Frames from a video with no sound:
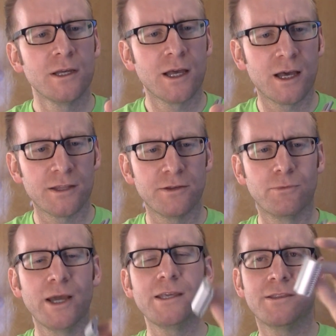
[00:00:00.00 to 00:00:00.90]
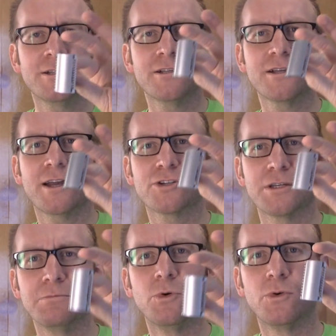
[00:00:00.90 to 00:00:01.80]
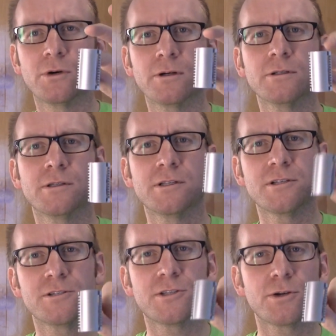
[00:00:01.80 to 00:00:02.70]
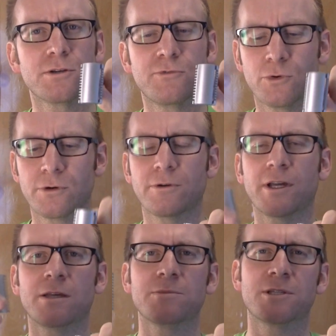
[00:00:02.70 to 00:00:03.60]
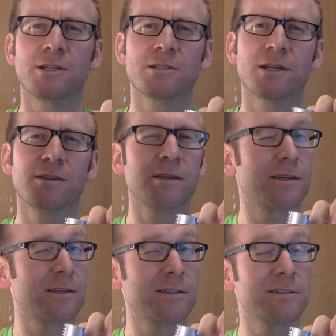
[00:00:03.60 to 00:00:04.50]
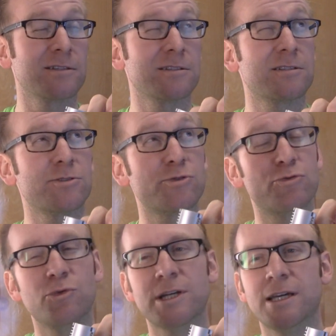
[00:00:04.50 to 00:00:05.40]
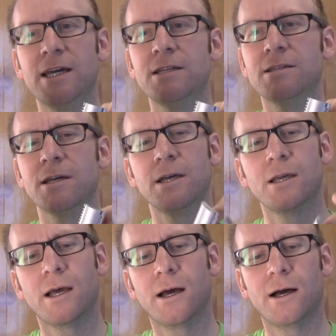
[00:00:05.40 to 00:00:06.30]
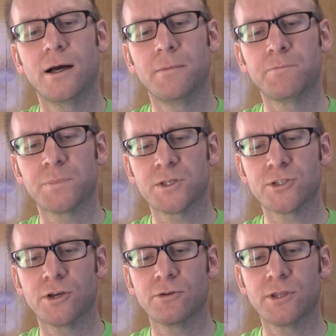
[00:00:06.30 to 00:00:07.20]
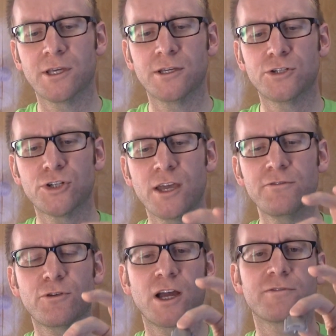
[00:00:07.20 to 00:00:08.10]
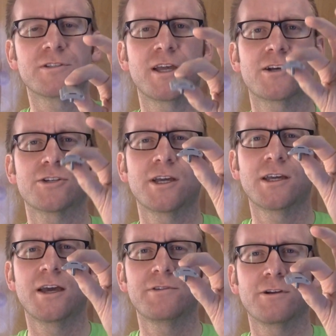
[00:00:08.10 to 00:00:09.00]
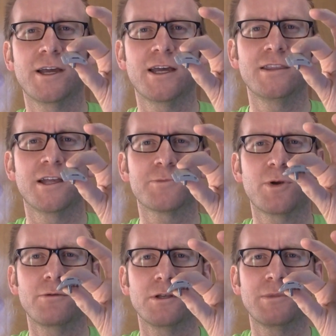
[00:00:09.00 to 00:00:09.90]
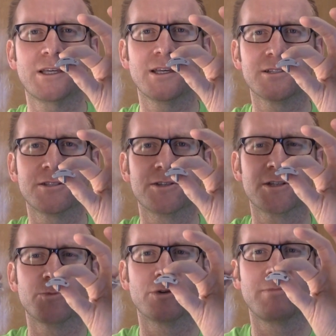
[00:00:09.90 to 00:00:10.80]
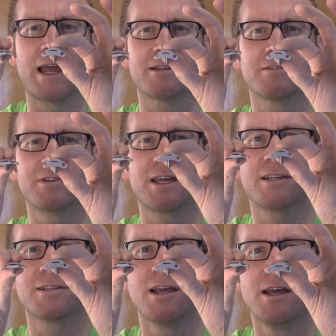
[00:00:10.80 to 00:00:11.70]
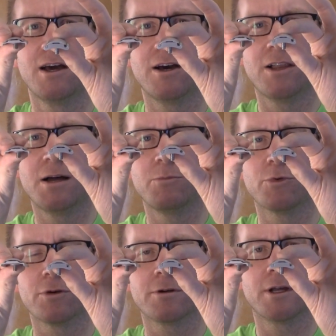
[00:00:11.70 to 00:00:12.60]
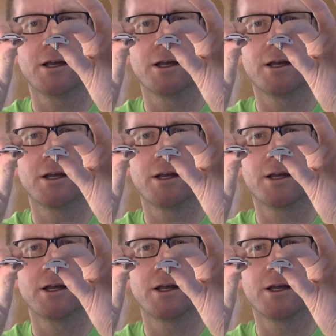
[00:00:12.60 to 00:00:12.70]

The weight, this is actually more. This is 34 grams. This, I think, is 28. So the Shavecraft is actually a heavier head. That's probably because it's just more massive. It has a lot more